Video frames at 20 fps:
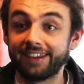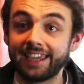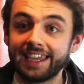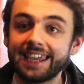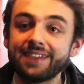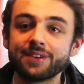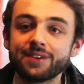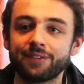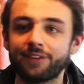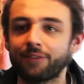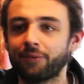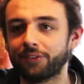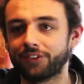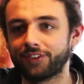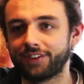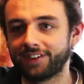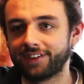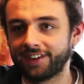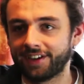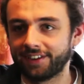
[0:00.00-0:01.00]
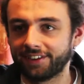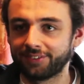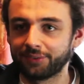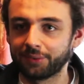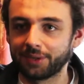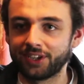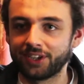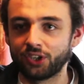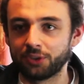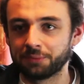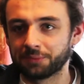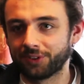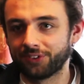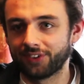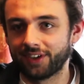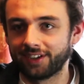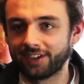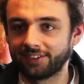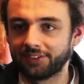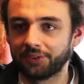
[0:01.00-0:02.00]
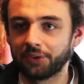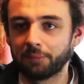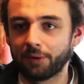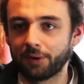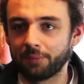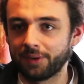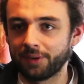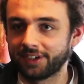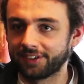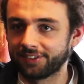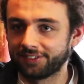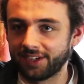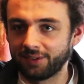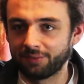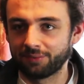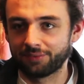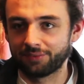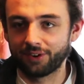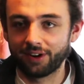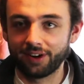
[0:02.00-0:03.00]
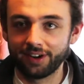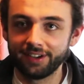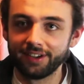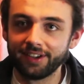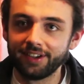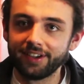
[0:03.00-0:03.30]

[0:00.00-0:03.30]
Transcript: even if I wanted to tell this really humorous anecdote about meeting Stephen Fry.